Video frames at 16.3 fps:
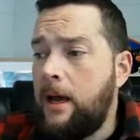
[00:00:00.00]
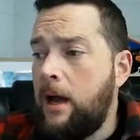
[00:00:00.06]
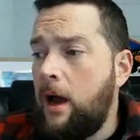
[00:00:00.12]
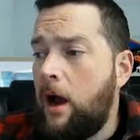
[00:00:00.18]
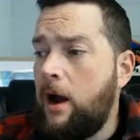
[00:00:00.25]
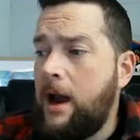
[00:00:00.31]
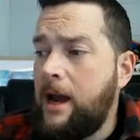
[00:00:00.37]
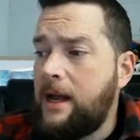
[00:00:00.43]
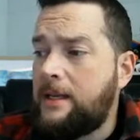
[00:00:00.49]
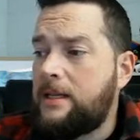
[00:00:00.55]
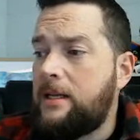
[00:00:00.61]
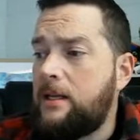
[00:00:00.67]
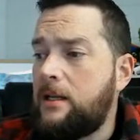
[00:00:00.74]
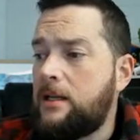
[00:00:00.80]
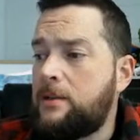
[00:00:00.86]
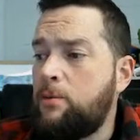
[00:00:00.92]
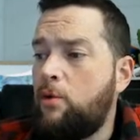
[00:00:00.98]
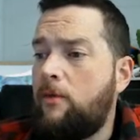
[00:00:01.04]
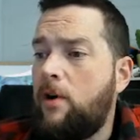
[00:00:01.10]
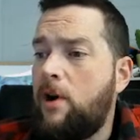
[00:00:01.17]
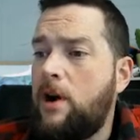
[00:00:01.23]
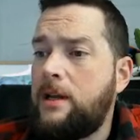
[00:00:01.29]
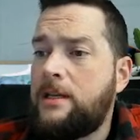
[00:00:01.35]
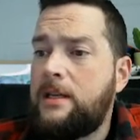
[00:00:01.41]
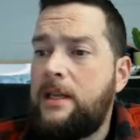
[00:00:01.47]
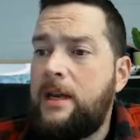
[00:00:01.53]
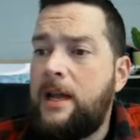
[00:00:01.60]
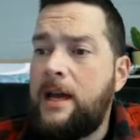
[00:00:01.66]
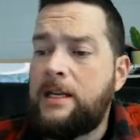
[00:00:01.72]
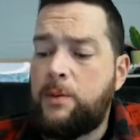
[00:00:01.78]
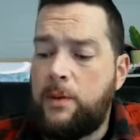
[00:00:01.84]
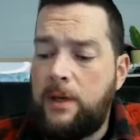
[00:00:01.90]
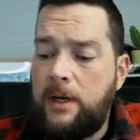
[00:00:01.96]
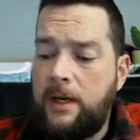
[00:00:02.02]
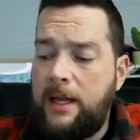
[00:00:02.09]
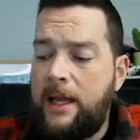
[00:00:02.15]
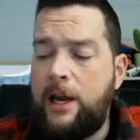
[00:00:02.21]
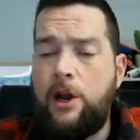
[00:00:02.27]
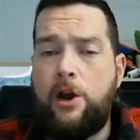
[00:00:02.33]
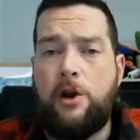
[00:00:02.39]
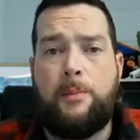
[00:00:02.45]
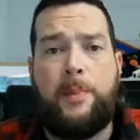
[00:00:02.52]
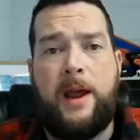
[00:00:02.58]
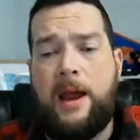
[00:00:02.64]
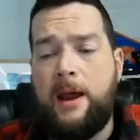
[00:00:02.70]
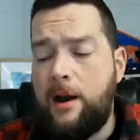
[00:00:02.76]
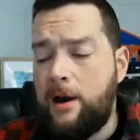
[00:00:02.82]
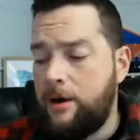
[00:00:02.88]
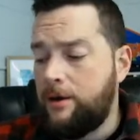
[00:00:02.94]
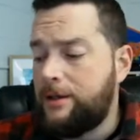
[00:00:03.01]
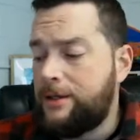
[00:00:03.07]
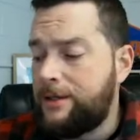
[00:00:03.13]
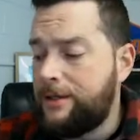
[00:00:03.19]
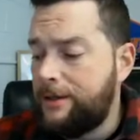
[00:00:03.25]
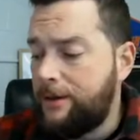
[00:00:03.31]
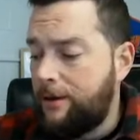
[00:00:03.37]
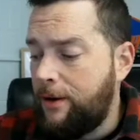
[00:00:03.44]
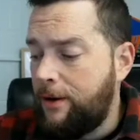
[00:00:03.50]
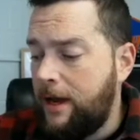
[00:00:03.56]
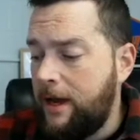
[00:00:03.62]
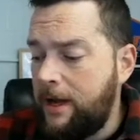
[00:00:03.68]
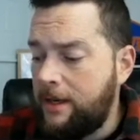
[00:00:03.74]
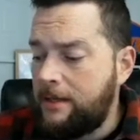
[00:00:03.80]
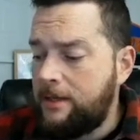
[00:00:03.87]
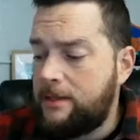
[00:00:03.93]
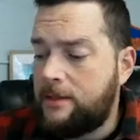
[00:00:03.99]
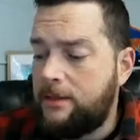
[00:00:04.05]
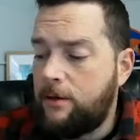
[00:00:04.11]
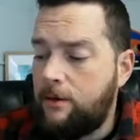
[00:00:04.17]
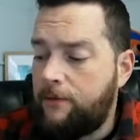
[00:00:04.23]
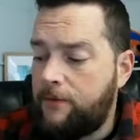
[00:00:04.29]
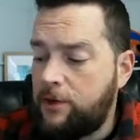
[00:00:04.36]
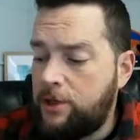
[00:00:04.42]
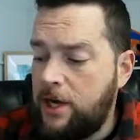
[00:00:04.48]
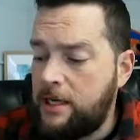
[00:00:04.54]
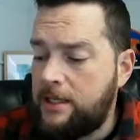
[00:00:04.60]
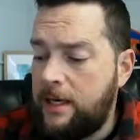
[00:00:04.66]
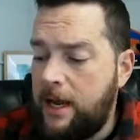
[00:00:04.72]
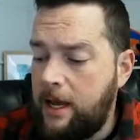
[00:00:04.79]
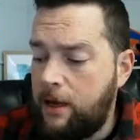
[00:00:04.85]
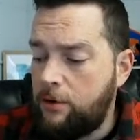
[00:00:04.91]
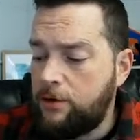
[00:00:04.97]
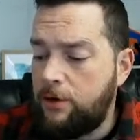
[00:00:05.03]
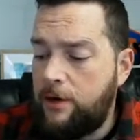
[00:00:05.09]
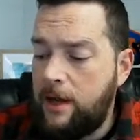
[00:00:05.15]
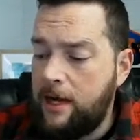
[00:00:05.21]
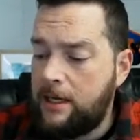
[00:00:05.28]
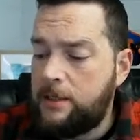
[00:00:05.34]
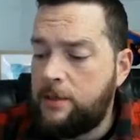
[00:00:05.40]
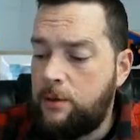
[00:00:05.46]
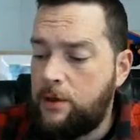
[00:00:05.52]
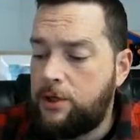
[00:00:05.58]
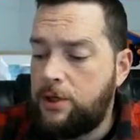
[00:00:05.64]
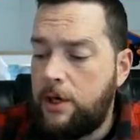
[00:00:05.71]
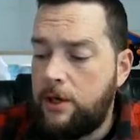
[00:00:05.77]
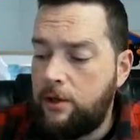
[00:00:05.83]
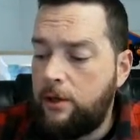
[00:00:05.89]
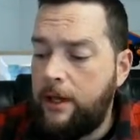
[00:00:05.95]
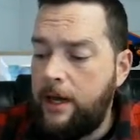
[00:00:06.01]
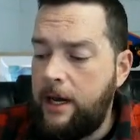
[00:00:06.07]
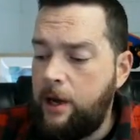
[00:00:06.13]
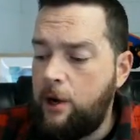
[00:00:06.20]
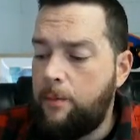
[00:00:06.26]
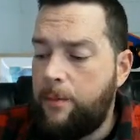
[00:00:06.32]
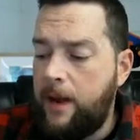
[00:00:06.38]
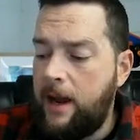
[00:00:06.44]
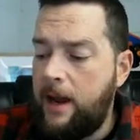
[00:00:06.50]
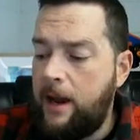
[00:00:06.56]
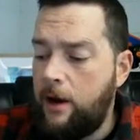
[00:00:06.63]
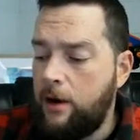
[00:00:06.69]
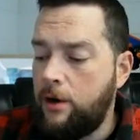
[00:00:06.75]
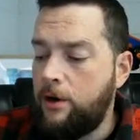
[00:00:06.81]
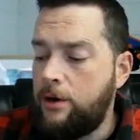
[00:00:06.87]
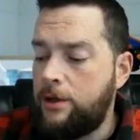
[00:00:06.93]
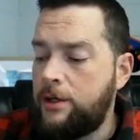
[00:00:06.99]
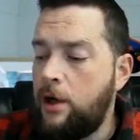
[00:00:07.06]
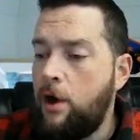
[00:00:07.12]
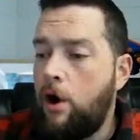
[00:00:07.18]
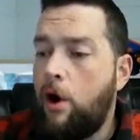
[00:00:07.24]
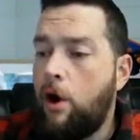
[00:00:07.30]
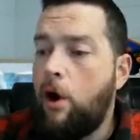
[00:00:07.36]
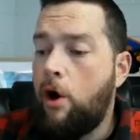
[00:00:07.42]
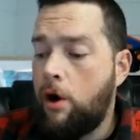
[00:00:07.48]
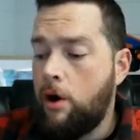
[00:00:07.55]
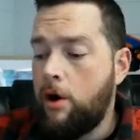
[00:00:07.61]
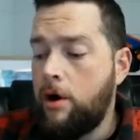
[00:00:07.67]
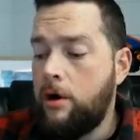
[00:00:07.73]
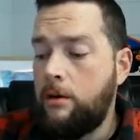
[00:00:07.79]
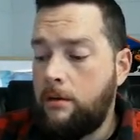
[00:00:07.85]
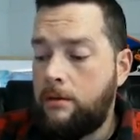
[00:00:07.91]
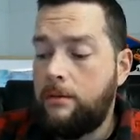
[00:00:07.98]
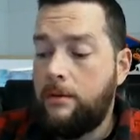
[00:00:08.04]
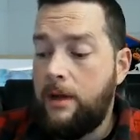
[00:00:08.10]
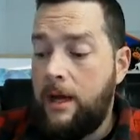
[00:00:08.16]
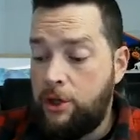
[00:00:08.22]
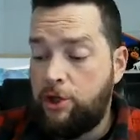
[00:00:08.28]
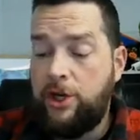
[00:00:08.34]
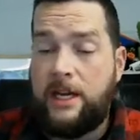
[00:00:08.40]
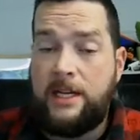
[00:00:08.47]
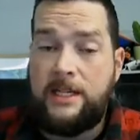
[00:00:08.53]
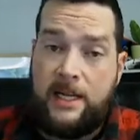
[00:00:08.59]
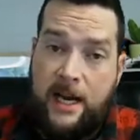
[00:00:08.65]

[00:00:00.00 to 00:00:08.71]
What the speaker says: All right, let's move on to the next one, linear pairs, all right? So if adjacent angles are next to each other, linear pairs are adjacent